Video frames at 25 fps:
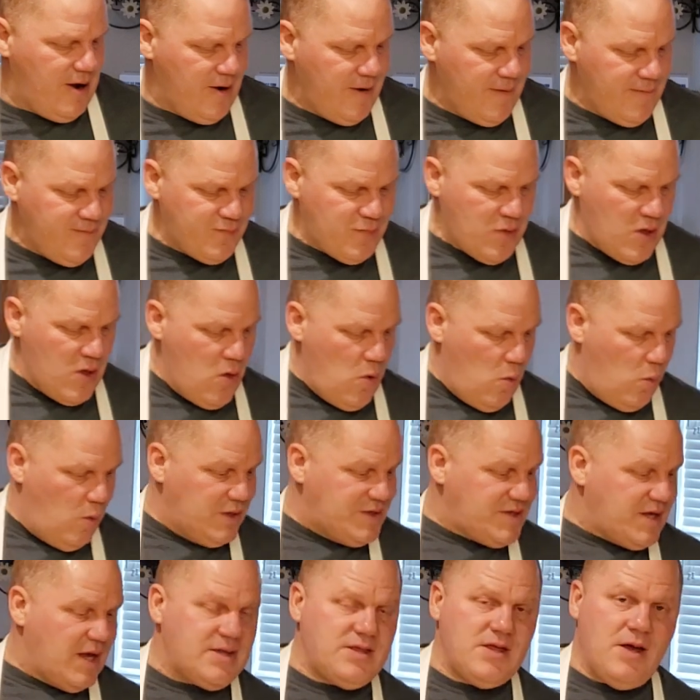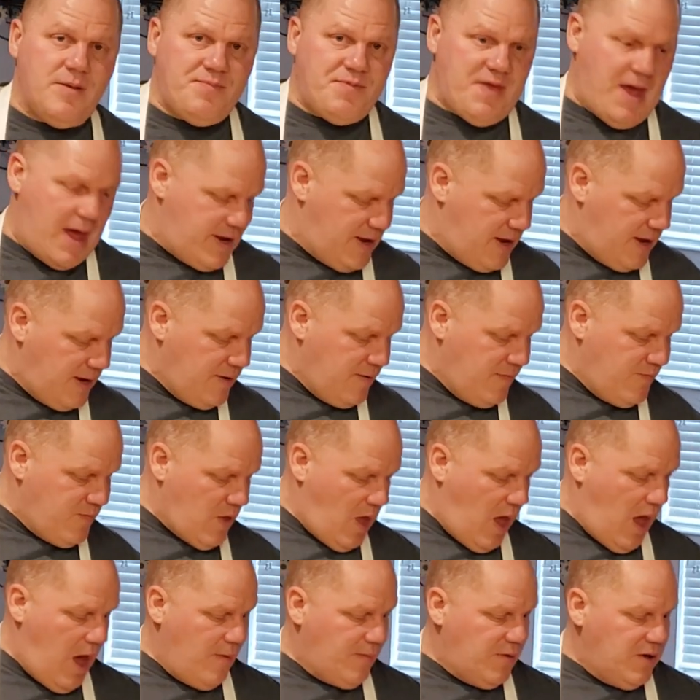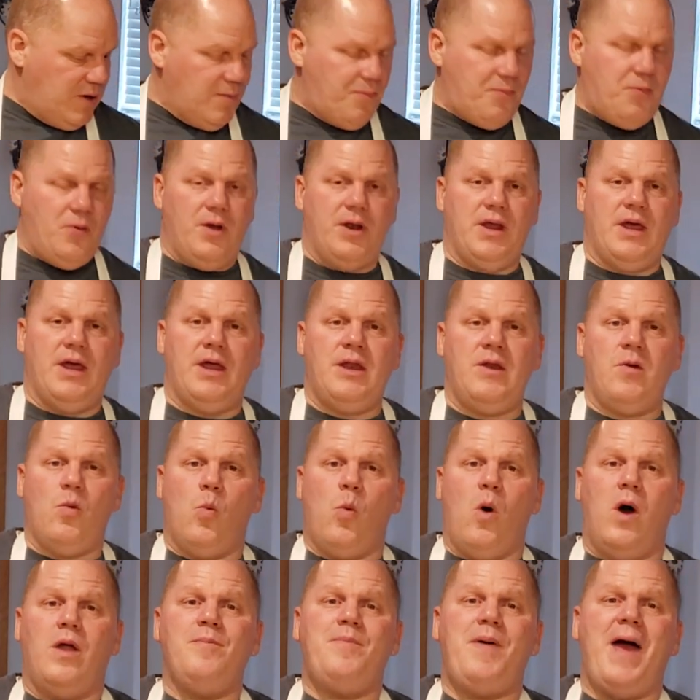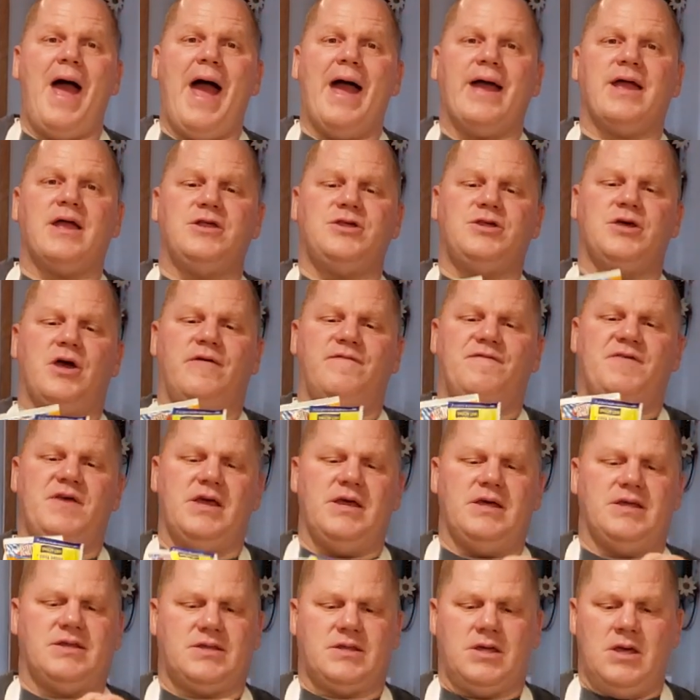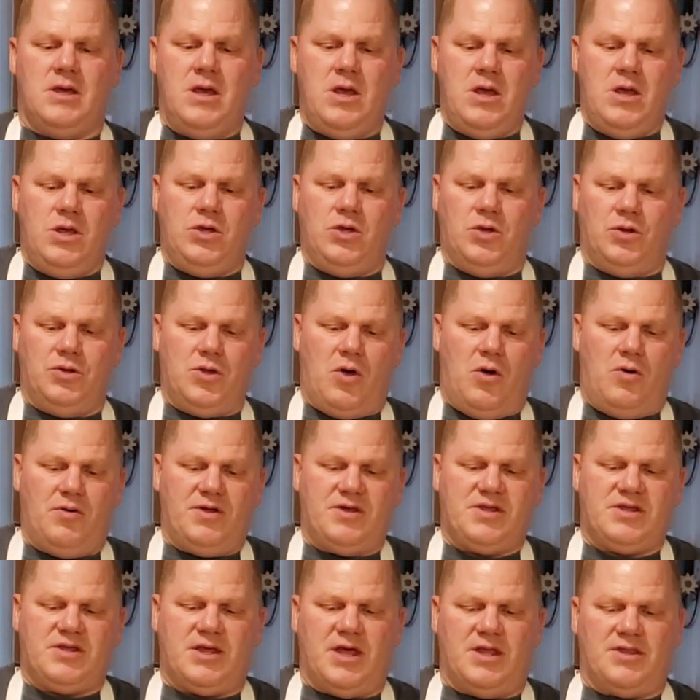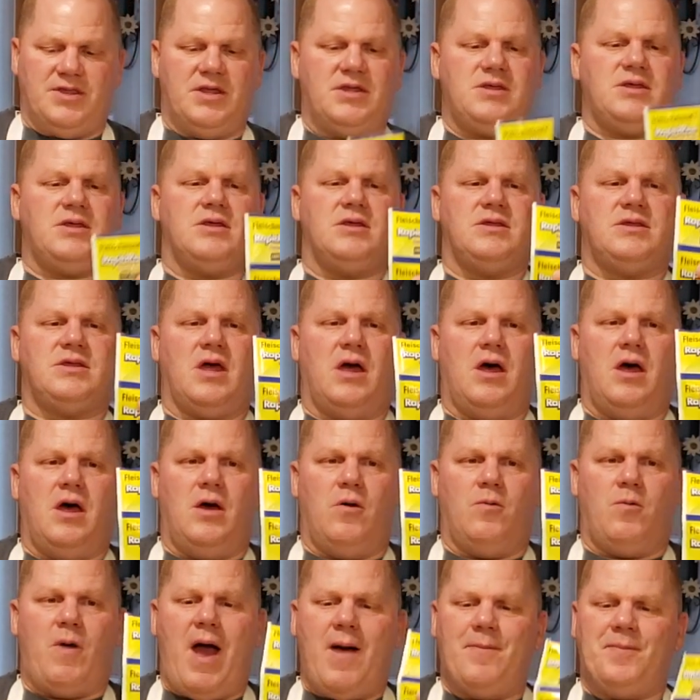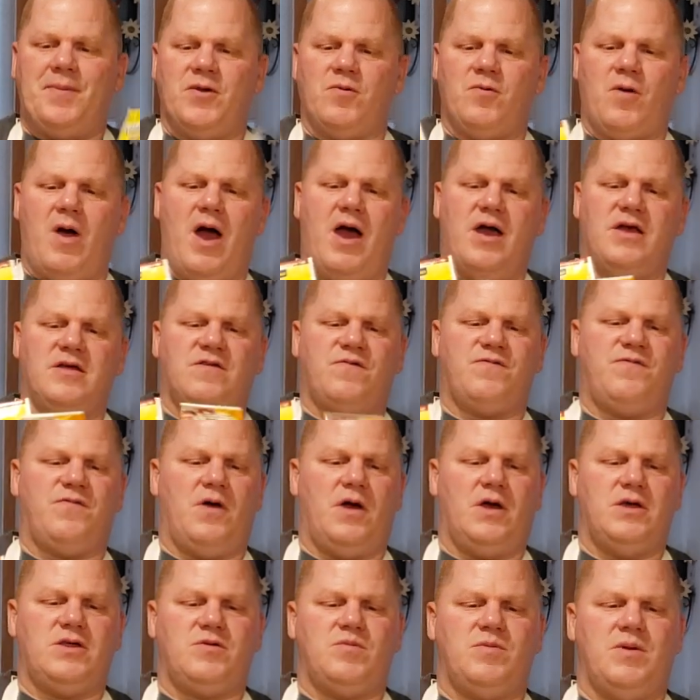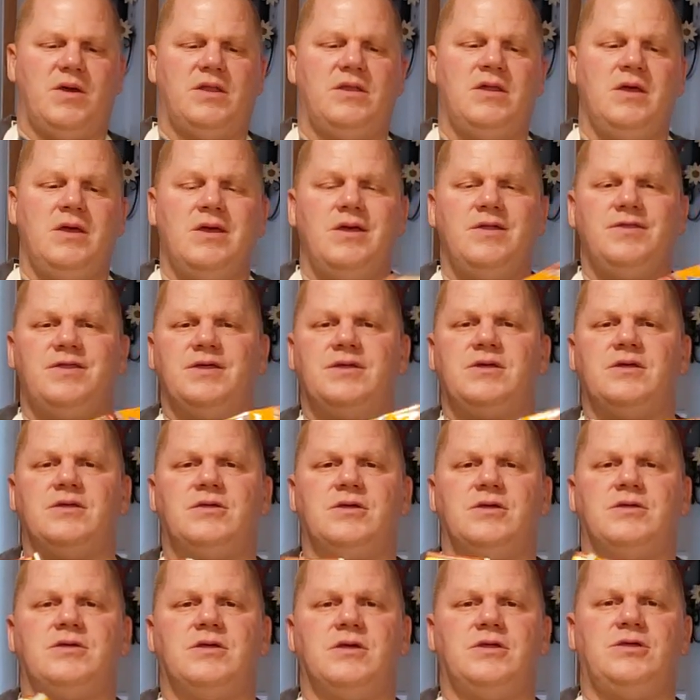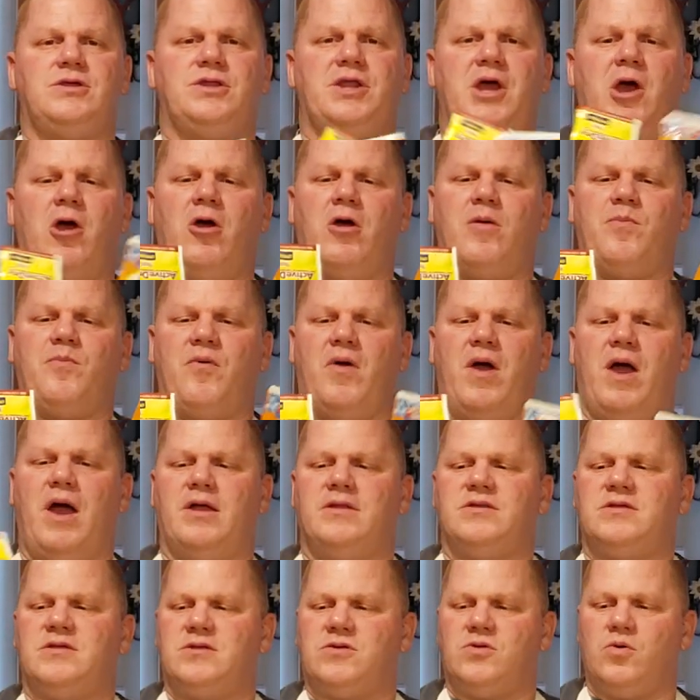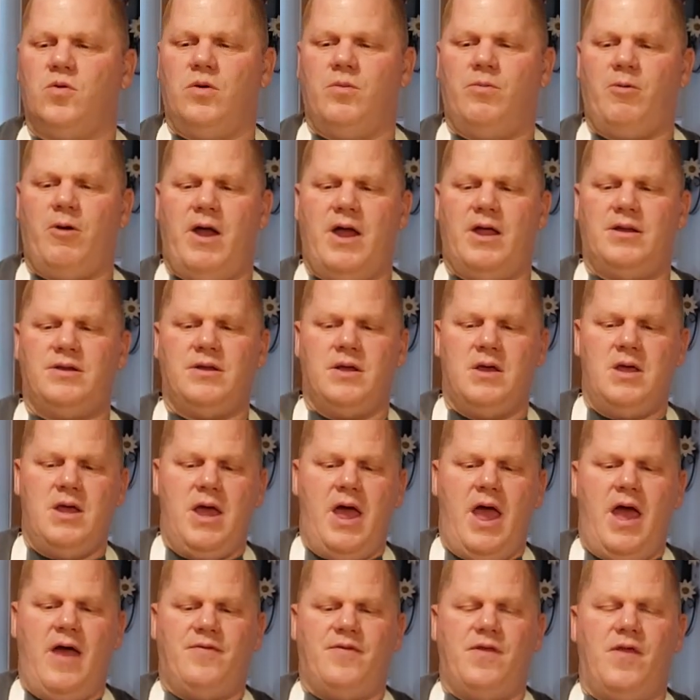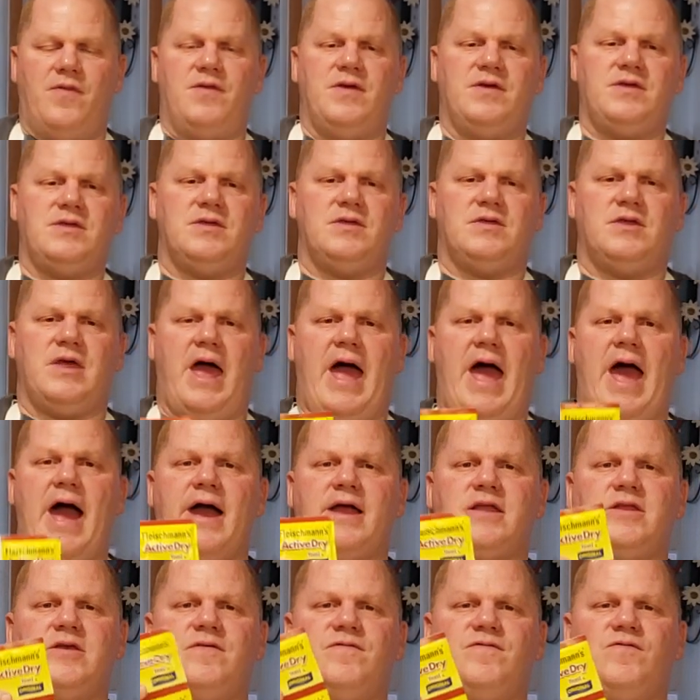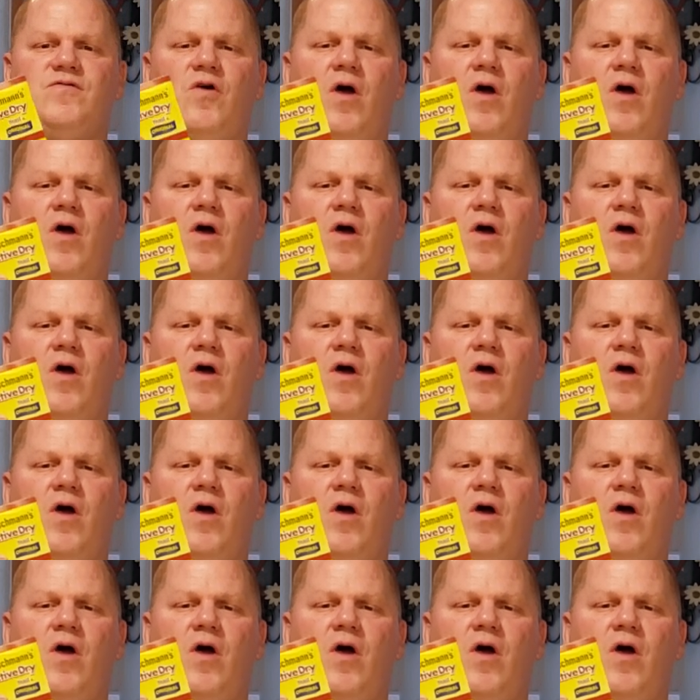here. Once I dump that in, I'm going to put in 1 package of yeast. You'll notice that this is a Rapid Rise Fleischmann. This is just a generic brand, store brand. And then this is the Active